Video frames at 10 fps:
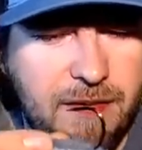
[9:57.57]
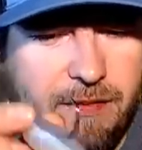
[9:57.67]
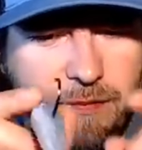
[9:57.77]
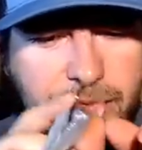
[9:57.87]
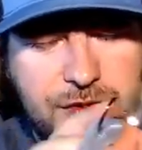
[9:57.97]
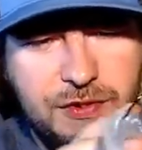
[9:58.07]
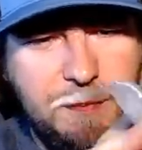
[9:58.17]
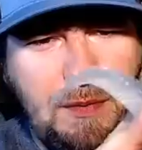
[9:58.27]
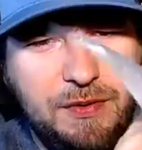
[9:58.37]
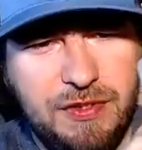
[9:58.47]
which the
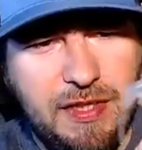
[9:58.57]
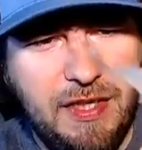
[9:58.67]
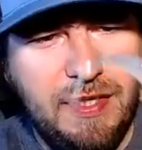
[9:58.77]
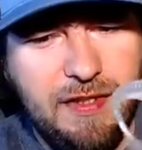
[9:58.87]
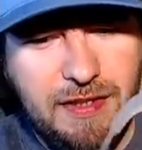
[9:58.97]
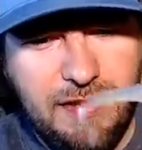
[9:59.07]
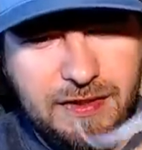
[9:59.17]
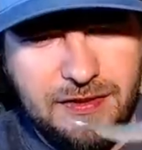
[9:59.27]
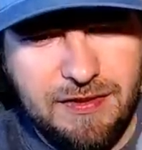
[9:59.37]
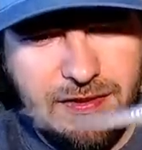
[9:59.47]
Spunk Shad
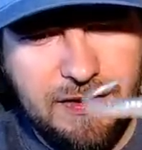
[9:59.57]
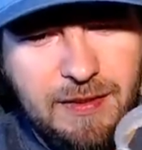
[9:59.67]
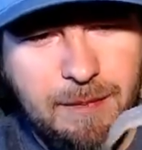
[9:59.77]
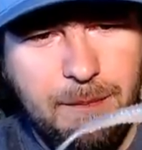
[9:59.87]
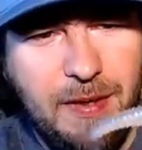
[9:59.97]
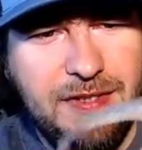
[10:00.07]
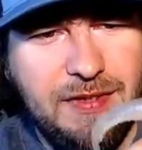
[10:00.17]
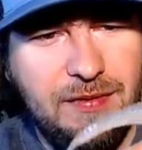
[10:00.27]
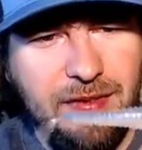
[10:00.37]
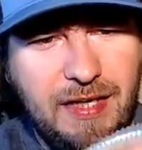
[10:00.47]
is
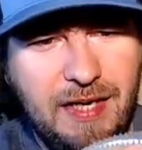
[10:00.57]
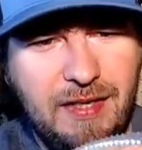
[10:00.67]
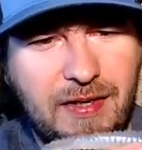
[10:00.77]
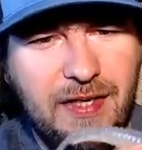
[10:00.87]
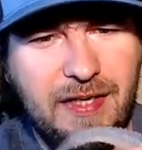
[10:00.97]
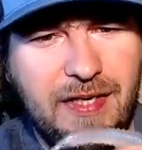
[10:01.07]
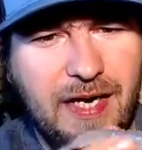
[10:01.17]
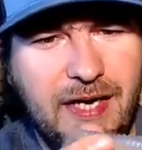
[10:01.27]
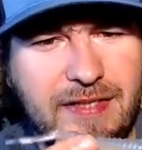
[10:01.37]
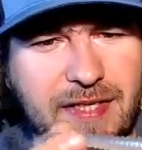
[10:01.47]
basically kind of like a
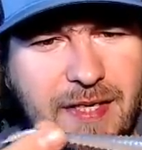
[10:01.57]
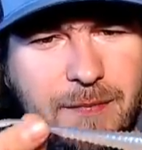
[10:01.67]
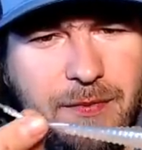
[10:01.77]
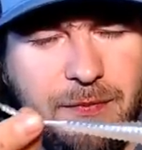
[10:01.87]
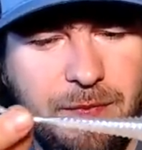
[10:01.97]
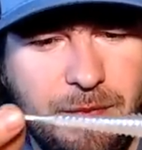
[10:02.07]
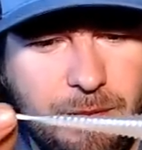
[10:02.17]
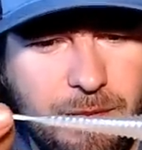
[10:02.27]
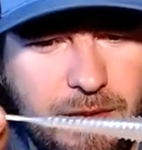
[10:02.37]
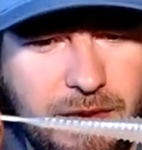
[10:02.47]
Kitec with a
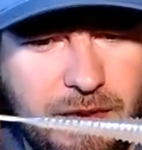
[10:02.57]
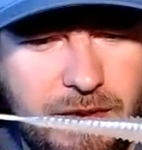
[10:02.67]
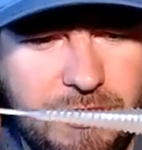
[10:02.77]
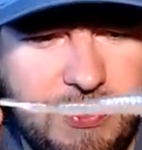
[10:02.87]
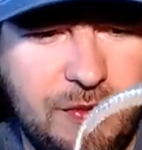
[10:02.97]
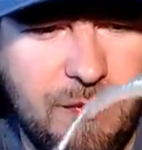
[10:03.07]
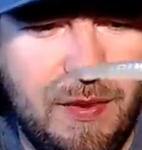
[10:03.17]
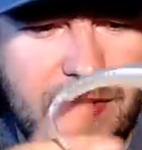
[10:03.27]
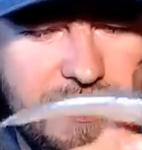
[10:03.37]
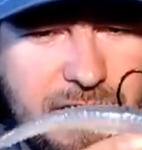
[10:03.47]
really
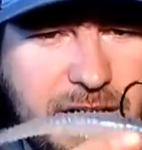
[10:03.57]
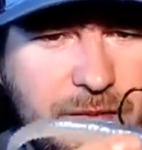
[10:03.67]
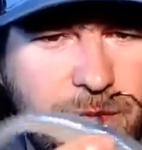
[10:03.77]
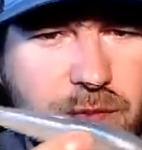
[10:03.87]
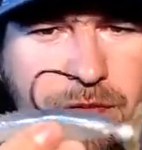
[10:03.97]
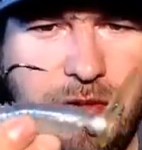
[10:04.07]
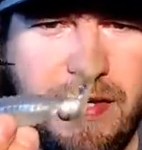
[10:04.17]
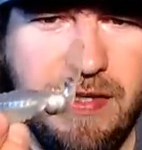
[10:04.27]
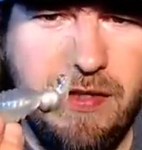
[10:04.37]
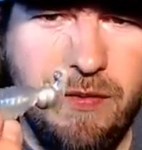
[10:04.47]
straight tail. One
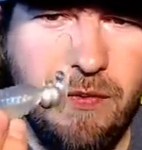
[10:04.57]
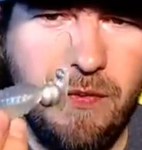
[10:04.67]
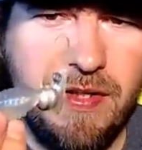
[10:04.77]
thing cool that